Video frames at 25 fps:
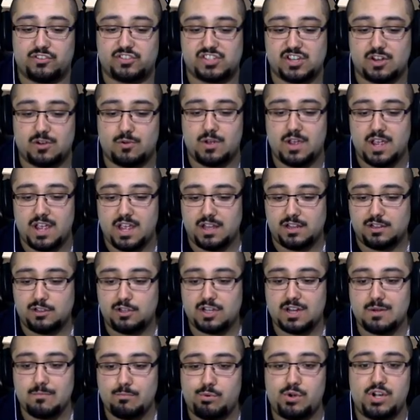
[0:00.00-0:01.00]
So
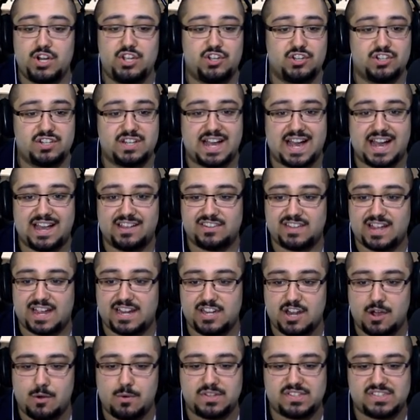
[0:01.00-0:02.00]
looking pretty good, guys. I
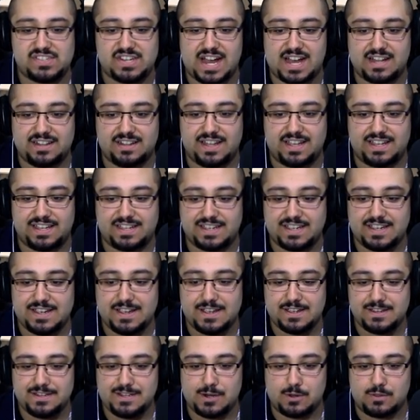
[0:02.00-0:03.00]
know it's not like
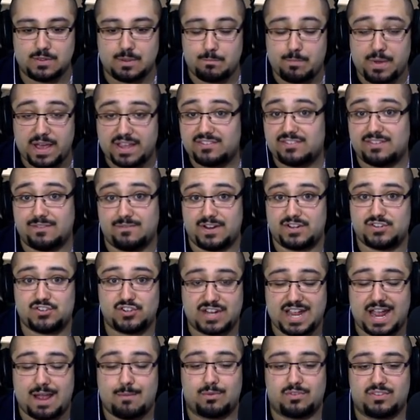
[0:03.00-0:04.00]
you know the best adventure
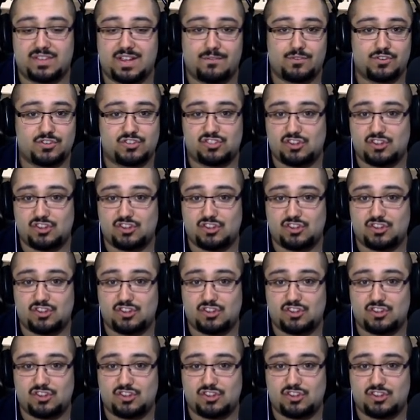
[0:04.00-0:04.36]
capitalist ever.